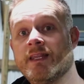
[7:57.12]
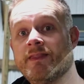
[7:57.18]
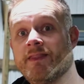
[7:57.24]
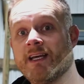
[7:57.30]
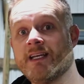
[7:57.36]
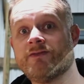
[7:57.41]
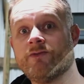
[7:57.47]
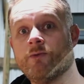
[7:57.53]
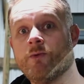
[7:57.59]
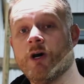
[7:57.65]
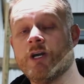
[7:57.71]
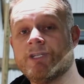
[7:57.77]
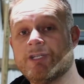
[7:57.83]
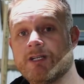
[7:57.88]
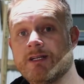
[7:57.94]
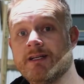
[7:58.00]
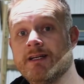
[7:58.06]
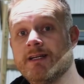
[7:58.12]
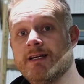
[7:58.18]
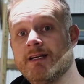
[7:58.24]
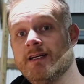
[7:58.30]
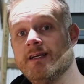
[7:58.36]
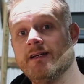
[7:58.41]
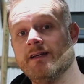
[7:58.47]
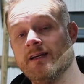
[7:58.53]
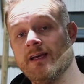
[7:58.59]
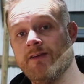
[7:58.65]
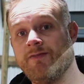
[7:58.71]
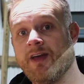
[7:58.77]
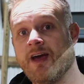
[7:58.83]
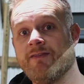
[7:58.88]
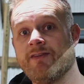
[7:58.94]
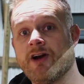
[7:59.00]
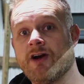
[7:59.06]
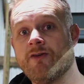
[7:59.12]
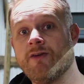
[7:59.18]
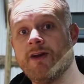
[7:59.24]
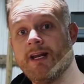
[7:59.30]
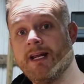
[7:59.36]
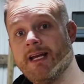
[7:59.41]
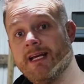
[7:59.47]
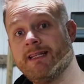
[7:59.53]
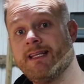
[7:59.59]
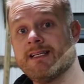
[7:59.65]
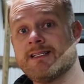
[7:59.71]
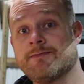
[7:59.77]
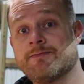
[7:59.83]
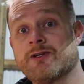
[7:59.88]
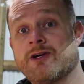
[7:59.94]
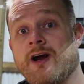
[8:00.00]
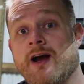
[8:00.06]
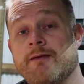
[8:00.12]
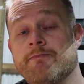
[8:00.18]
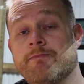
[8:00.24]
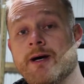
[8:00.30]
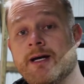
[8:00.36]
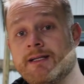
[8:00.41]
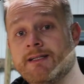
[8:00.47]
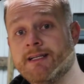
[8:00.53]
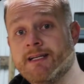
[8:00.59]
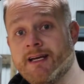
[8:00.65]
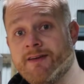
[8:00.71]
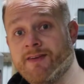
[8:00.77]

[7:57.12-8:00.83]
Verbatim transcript: Thanks for watching. If you haven't already, hit that subscribe button.